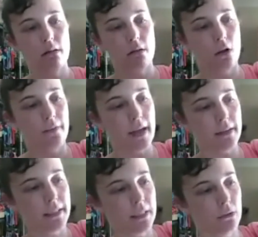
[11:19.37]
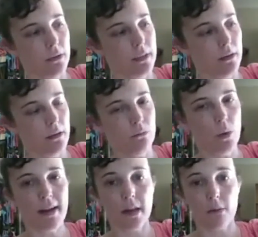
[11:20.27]
got that seal. It's the
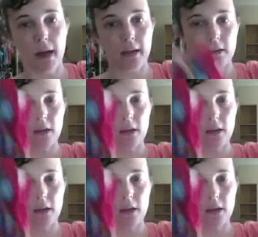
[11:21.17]
way they're made.